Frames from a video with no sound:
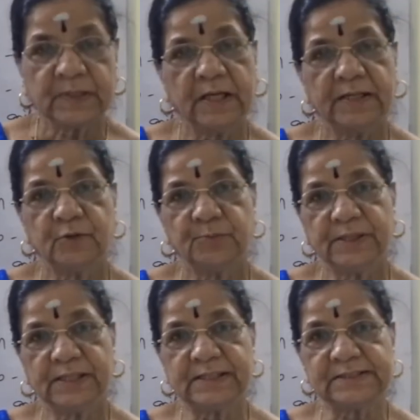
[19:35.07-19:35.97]
I hope you
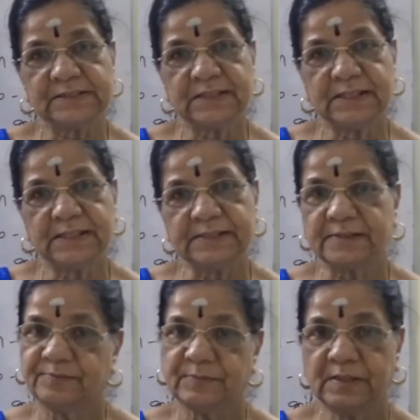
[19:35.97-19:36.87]
understand
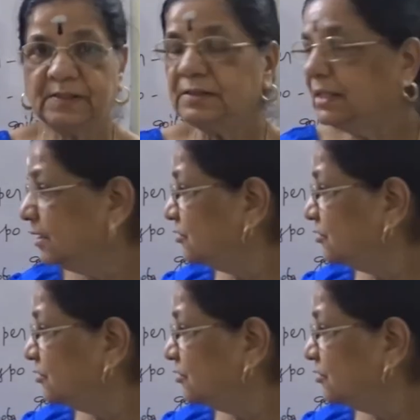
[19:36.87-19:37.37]
that.